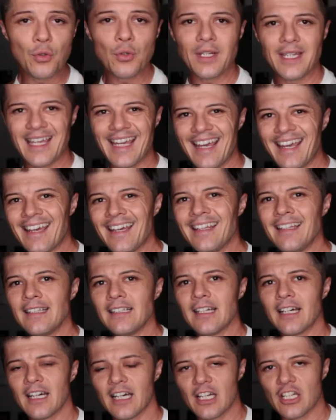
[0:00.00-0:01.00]
you
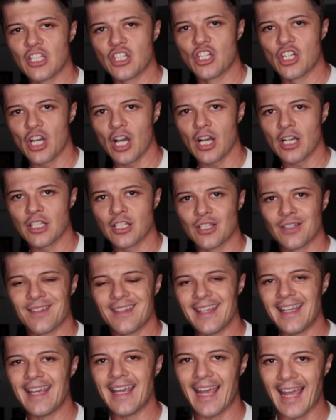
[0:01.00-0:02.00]
can adjust
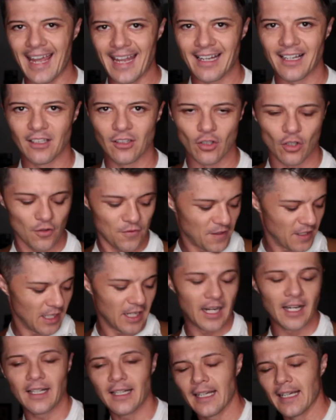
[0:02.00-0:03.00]
the angle of the
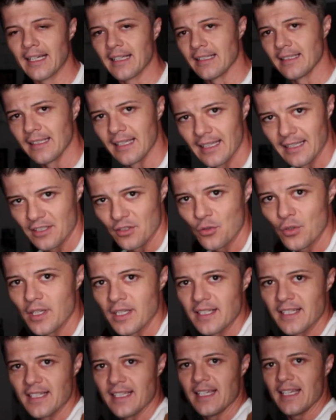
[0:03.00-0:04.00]
gun and as you
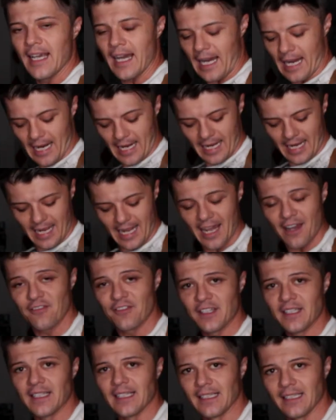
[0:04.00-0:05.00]
can see I
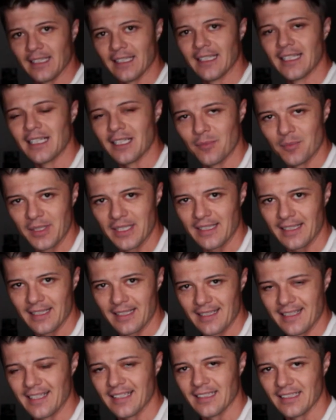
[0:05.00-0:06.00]
have it a little
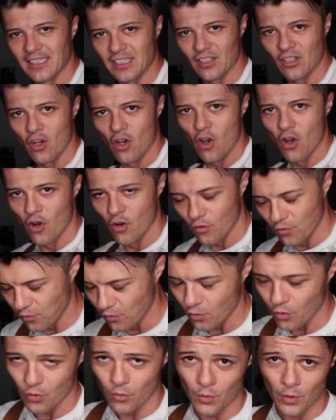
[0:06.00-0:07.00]
bit tilted
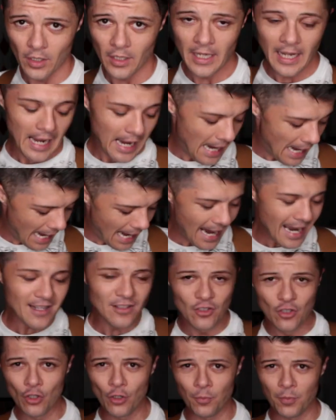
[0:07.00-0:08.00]
forward I
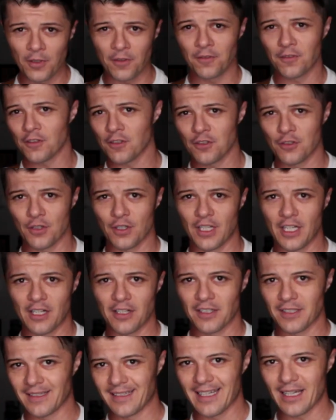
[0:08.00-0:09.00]
do prefer to
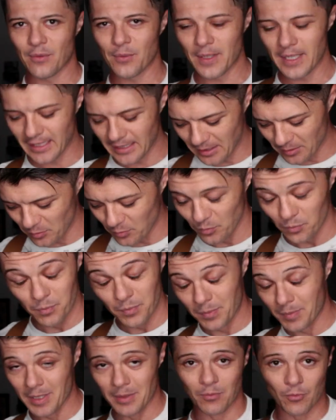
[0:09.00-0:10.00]
carry it that way a little
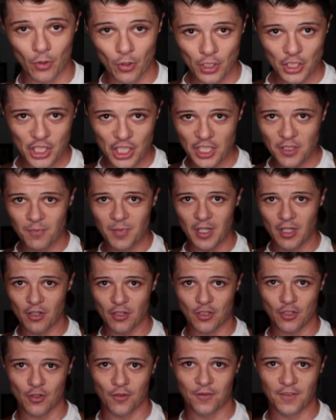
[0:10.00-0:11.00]
bit more just
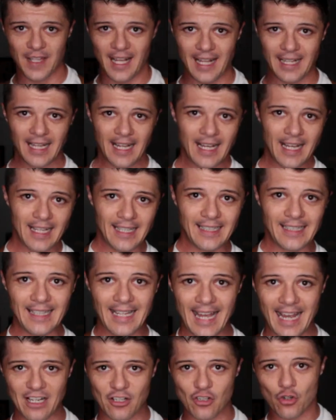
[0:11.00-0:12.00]
because of that
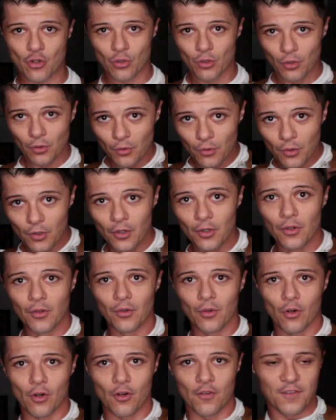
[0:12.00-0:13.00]
natural
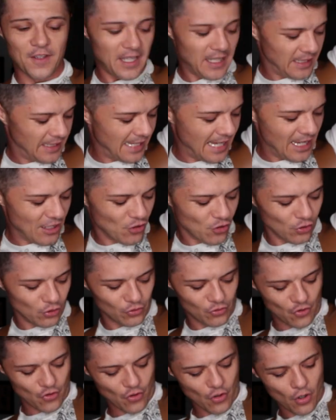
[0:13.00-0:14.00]
of that
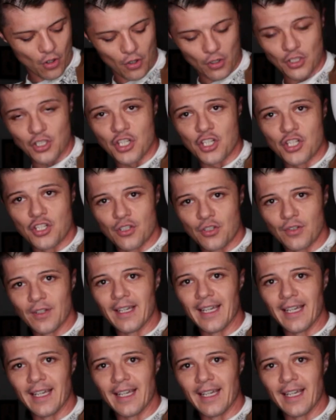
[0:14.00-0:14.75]
natural draw just